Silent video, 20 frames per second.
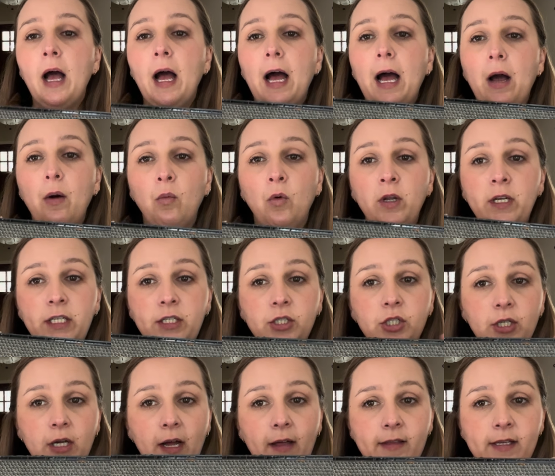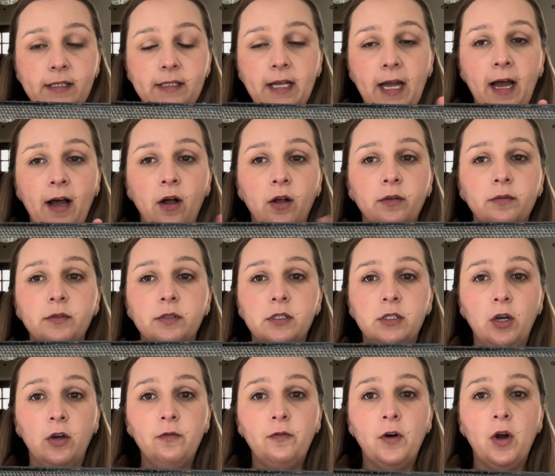I wanted to try this out.
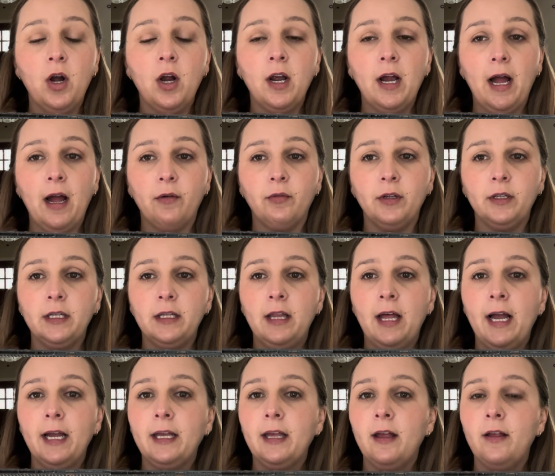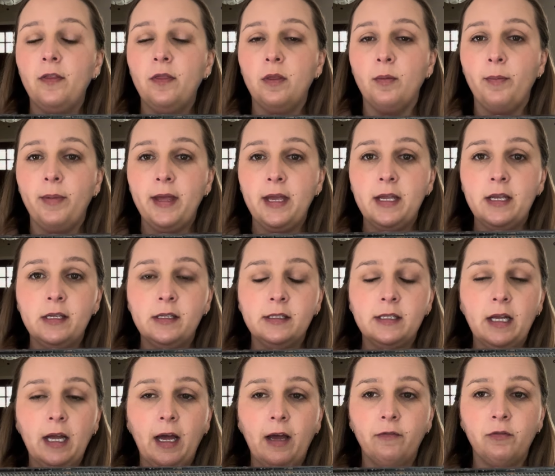So far, I really like it. The bees
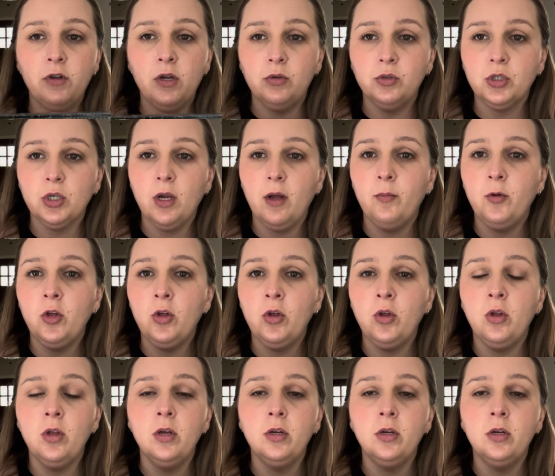have no trouble